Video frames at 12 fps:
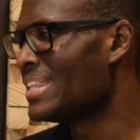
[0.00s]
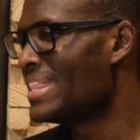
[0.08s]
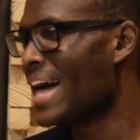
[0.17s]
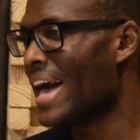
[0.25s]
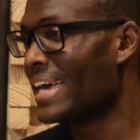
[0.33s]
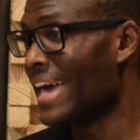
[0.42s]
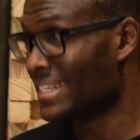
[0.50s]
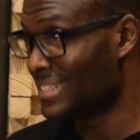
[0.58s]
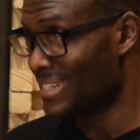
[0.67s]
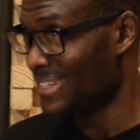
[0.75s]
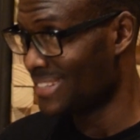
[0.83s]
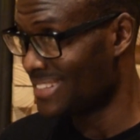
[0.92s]
that it
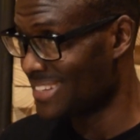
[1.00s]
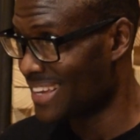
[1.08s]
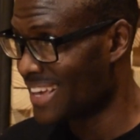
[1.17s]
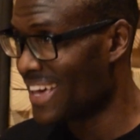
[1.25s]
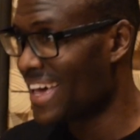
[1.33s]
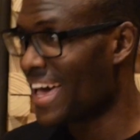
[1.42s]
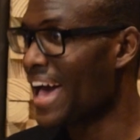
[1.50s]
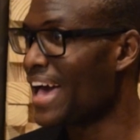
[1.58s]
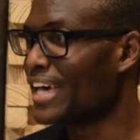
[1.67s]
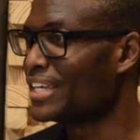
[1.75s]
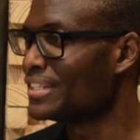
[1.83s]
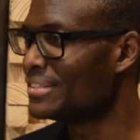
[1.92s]
exists,
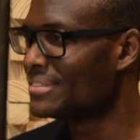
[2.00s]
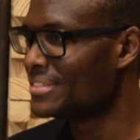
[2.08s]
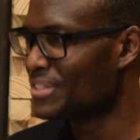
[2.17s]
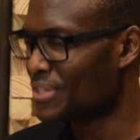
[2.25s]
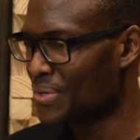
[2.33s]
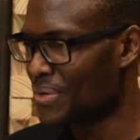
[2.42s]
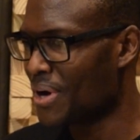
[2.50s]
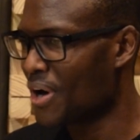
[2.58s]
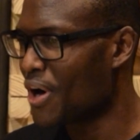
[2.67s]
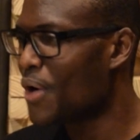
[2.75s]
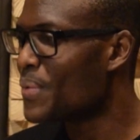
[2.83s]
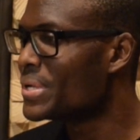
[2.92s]
and, you know,
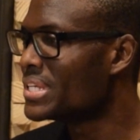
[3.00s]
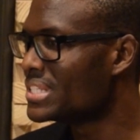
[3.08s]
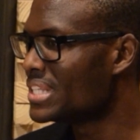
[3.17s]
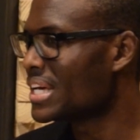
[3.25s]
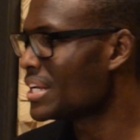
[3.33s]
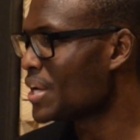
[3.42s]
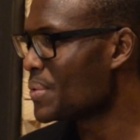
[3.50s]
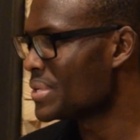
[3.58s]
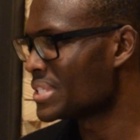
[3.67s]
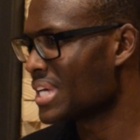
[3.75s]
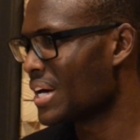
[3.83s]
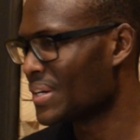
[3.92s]
how it is done, how it
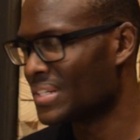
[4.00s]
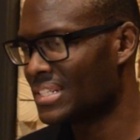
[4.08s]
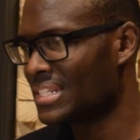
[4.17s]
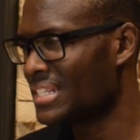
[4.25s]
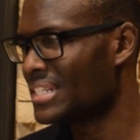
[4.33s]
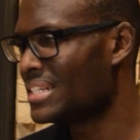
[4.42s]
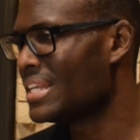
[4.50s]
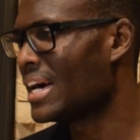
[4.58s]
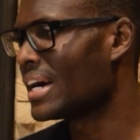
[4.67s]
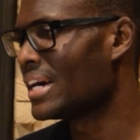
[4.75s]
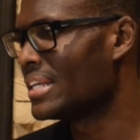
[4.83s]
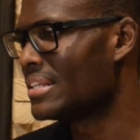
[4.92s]
is calculated,
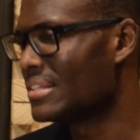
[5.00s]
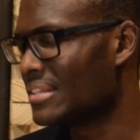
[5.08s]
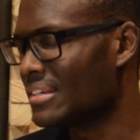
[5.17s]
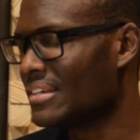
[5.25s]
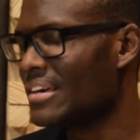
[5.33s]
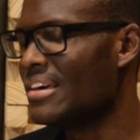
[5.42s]
that kind of thing.